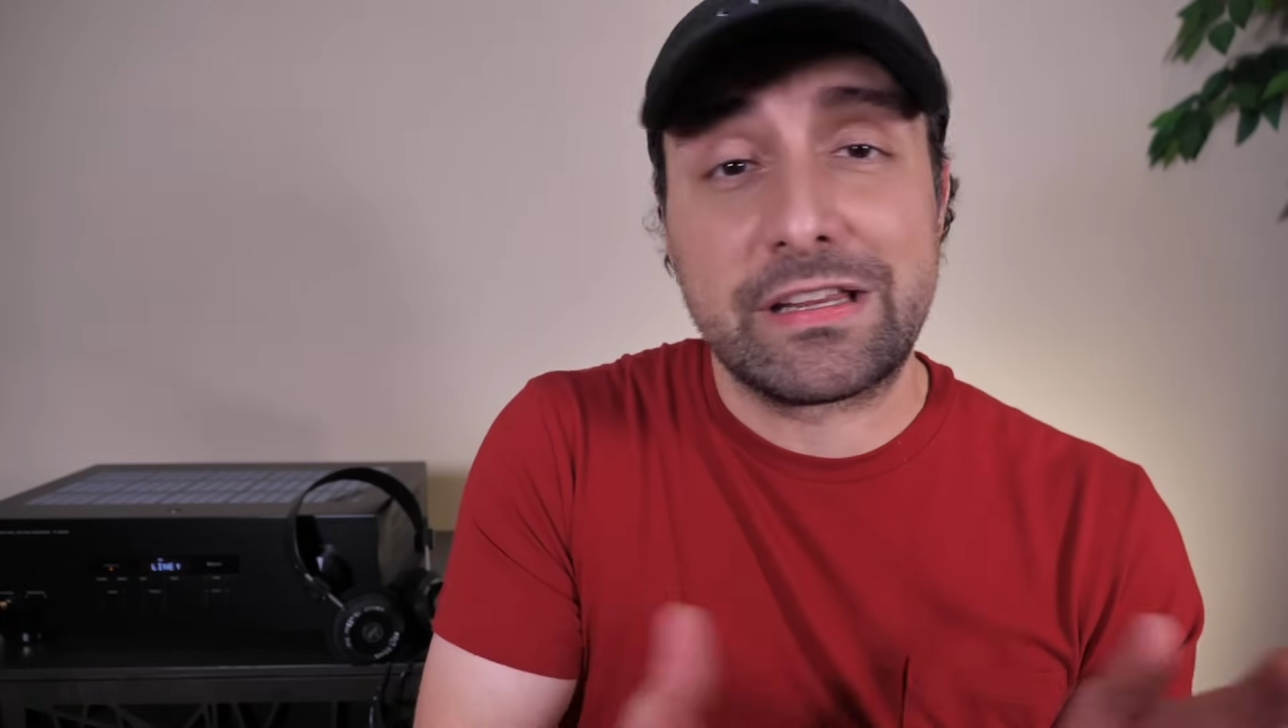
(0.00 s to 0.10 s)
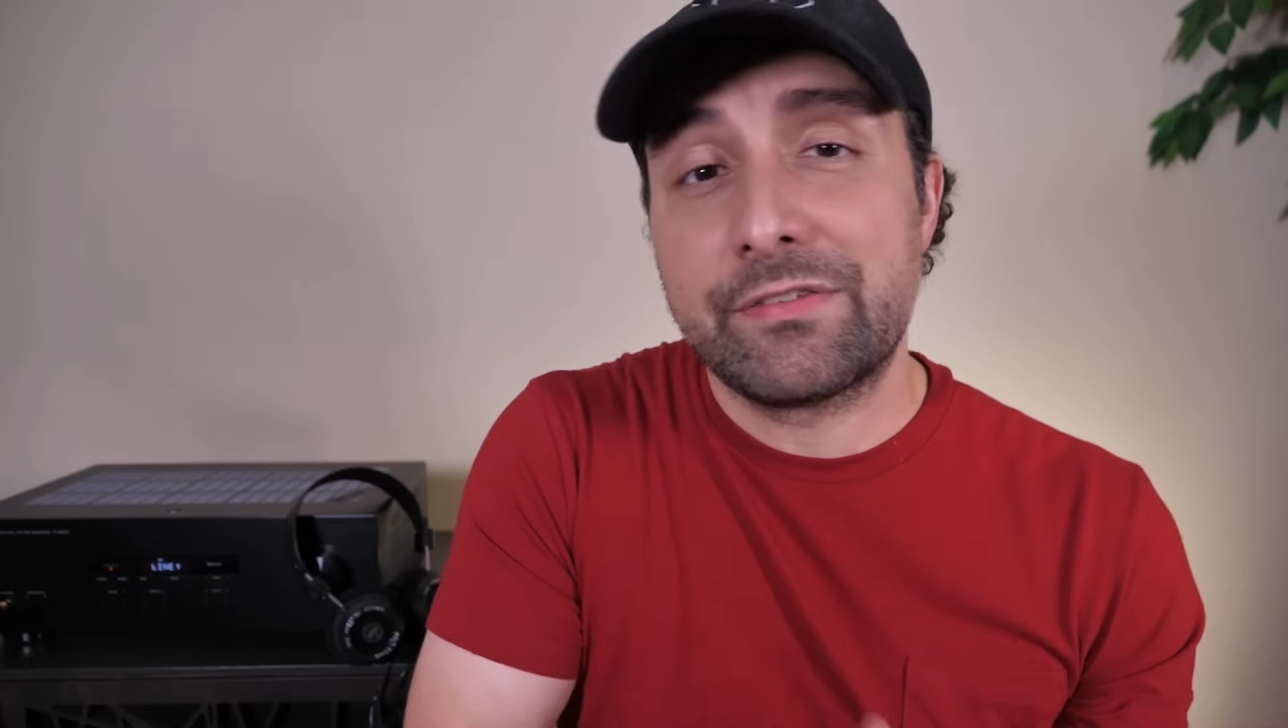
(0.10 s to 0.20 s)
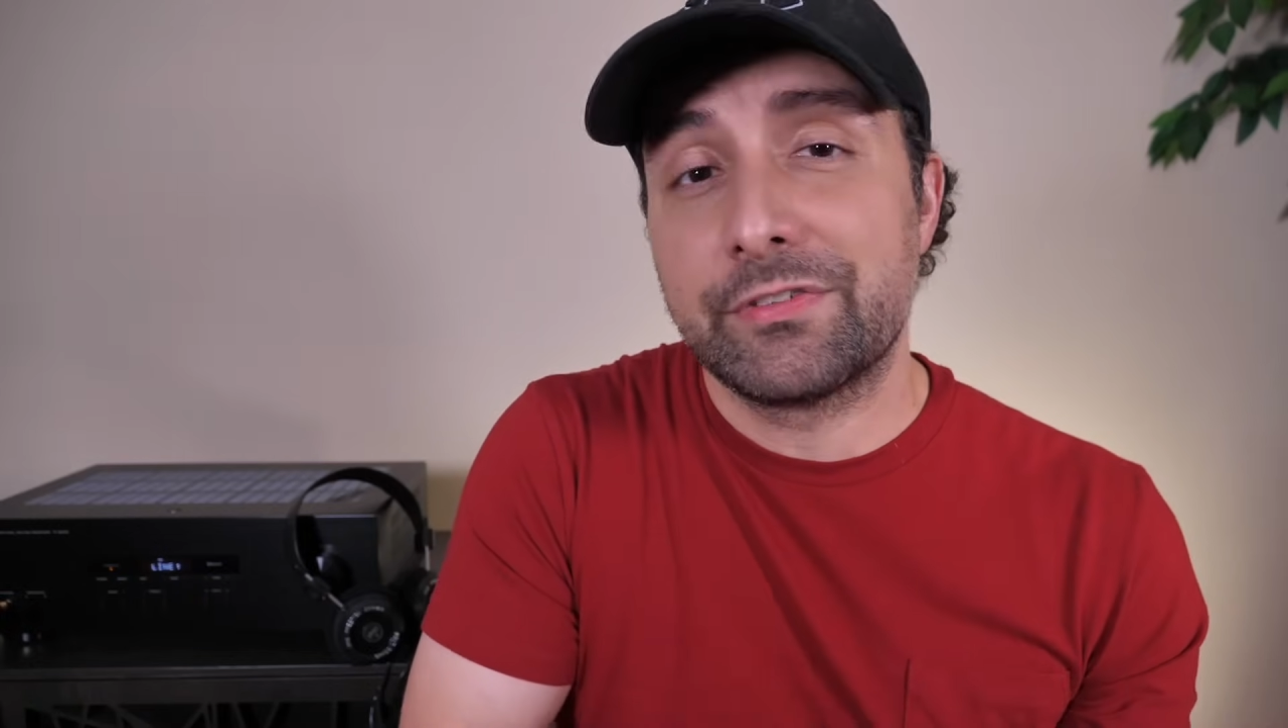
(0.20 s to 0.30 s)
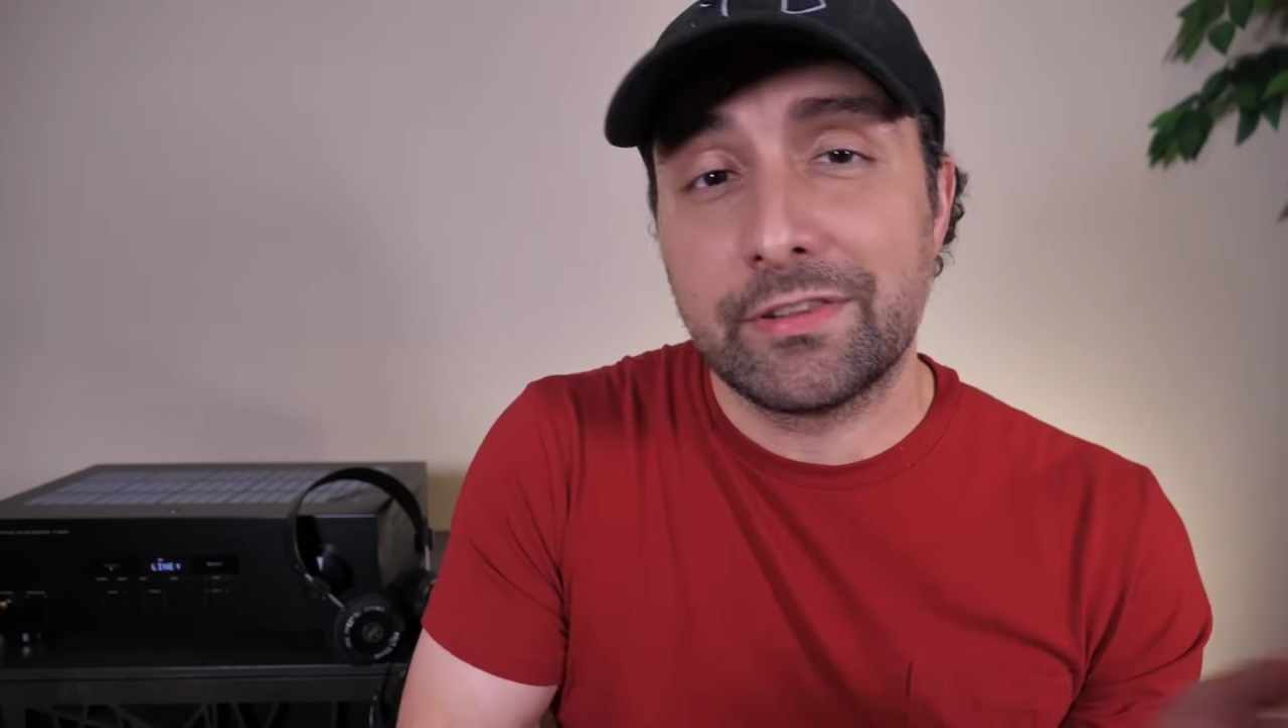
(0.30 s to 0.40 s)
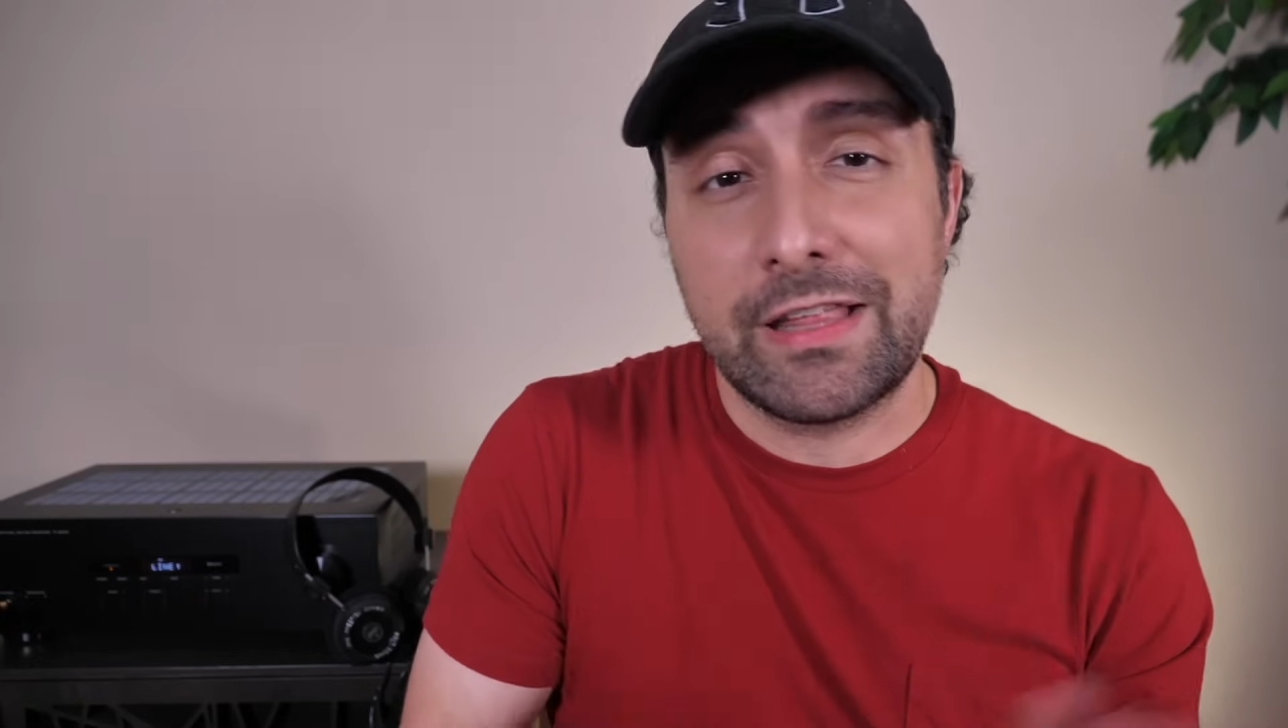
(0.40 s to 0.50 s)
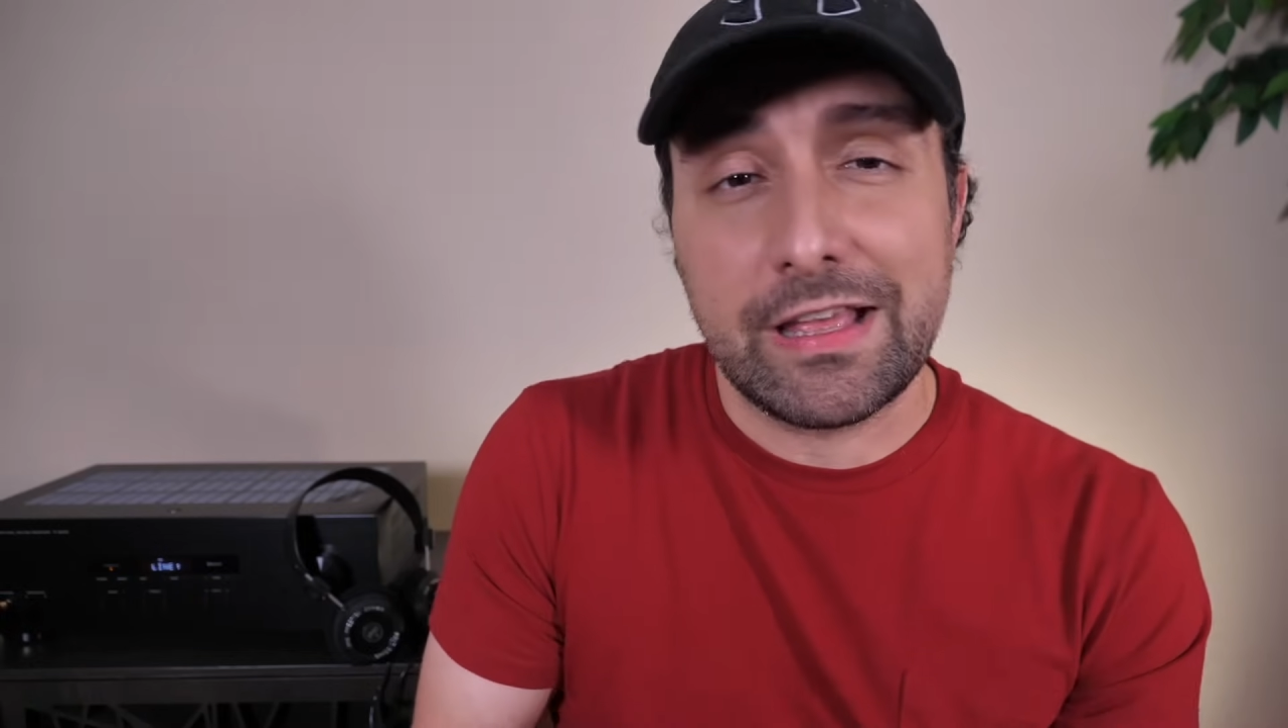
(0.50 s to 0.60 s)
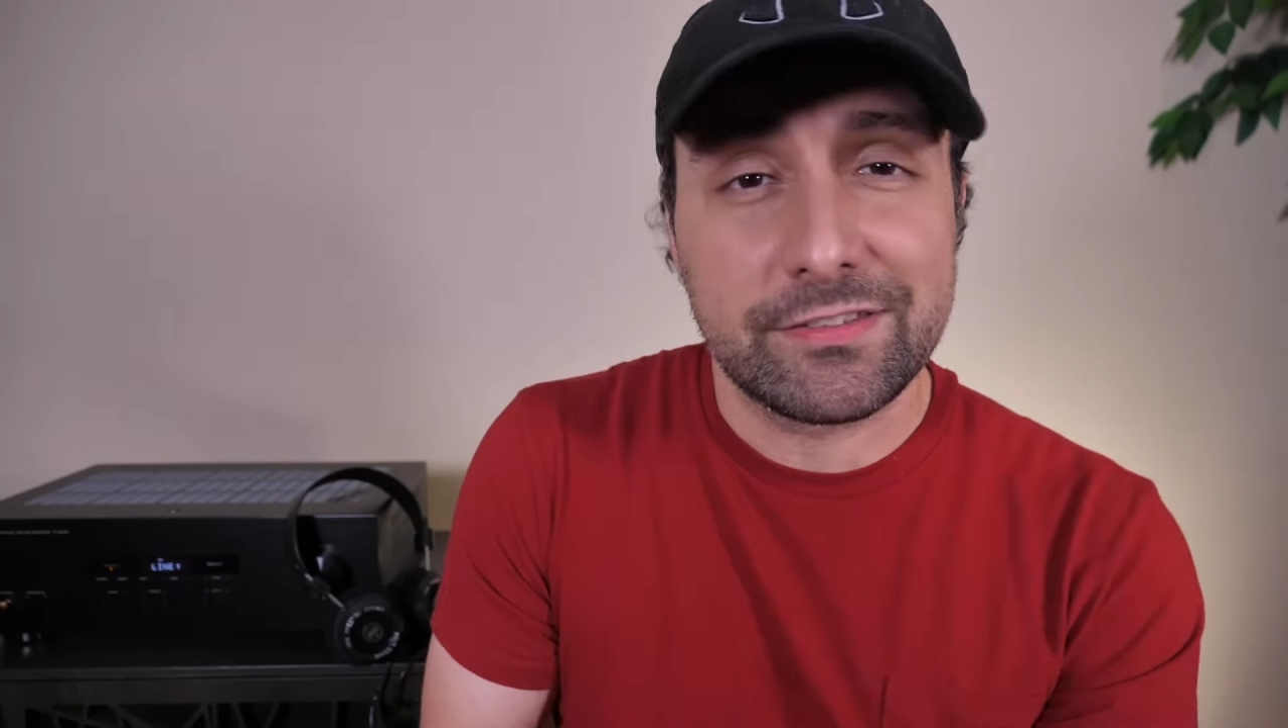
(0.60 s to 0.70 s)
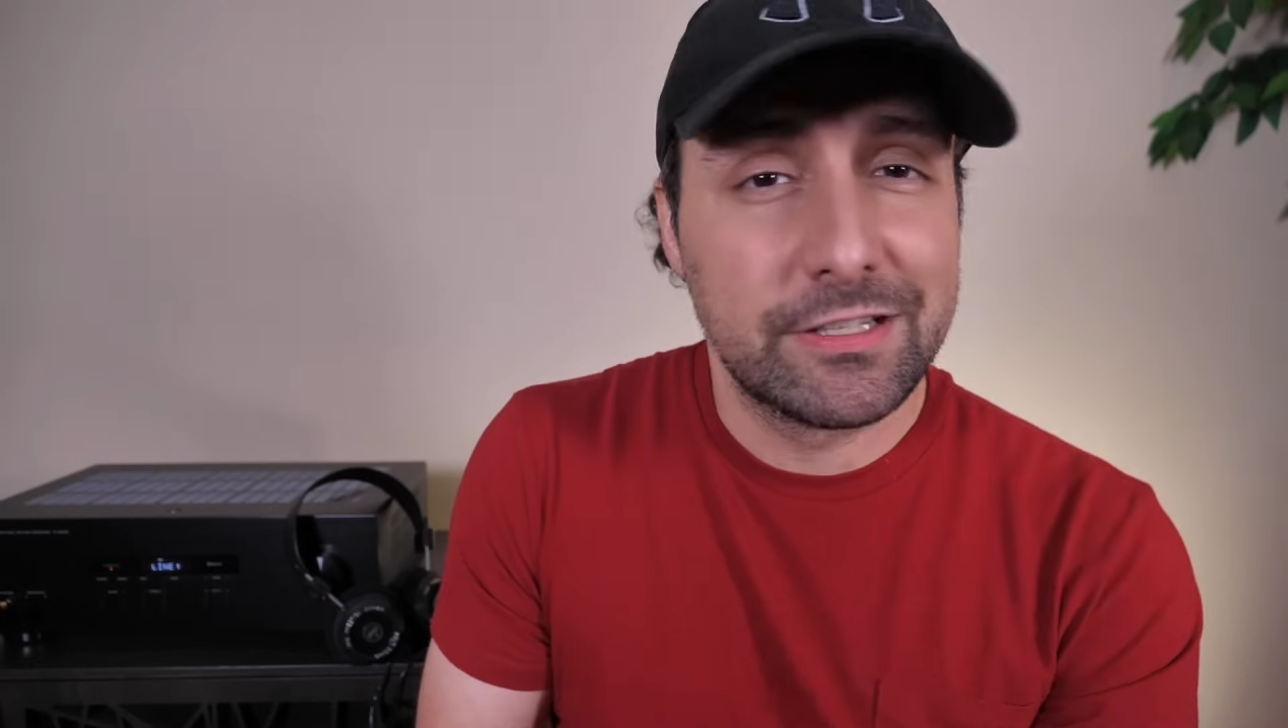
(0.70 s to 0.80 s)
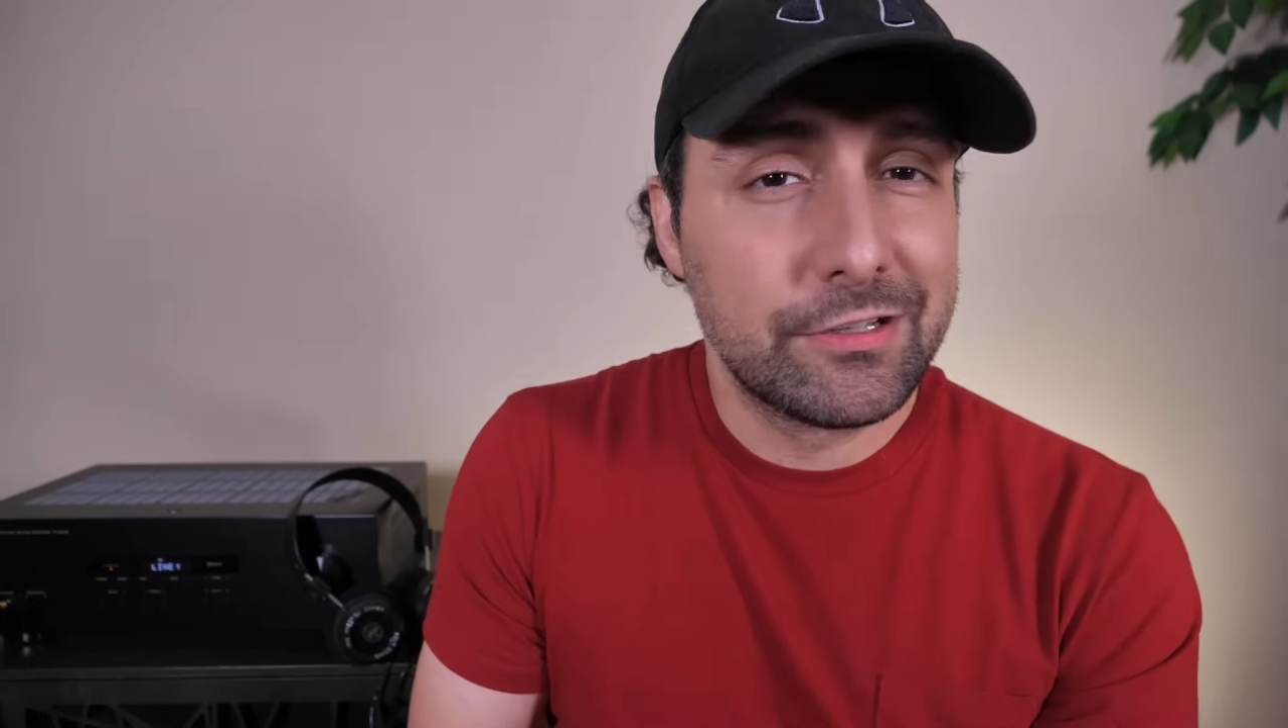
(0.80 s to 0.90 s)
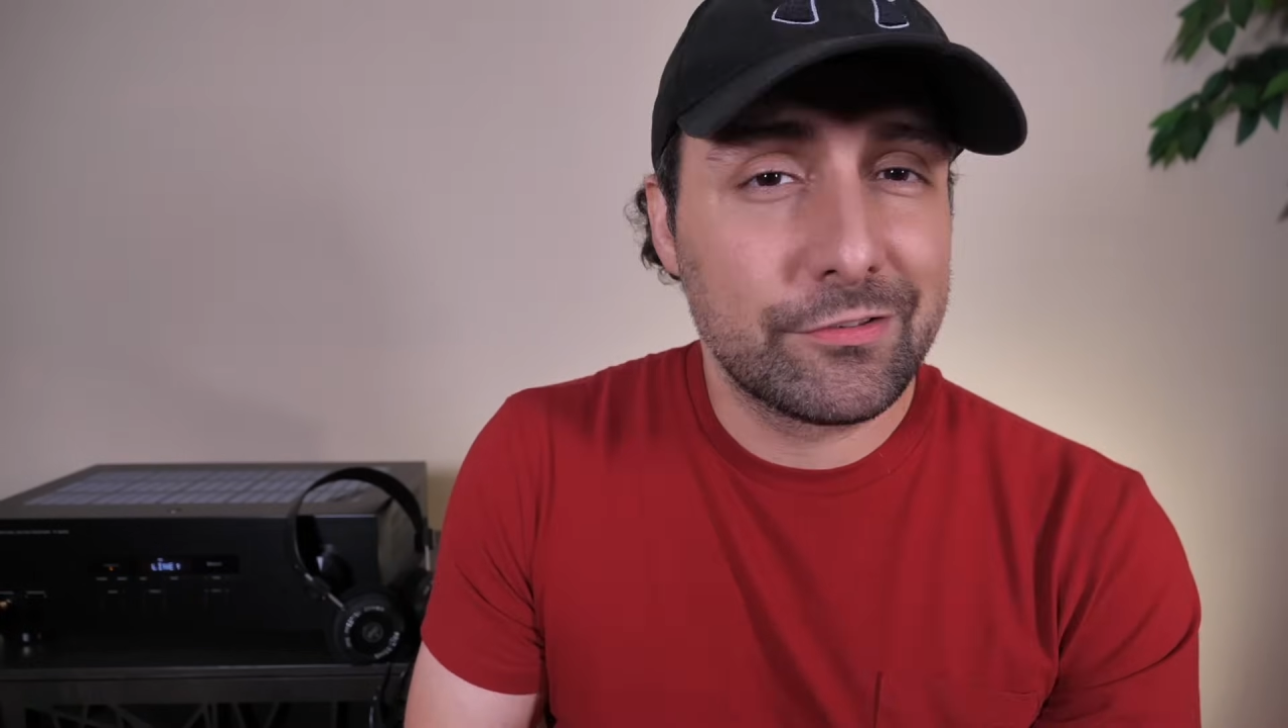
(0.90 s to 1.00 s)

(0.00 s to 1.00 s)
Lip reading: even less.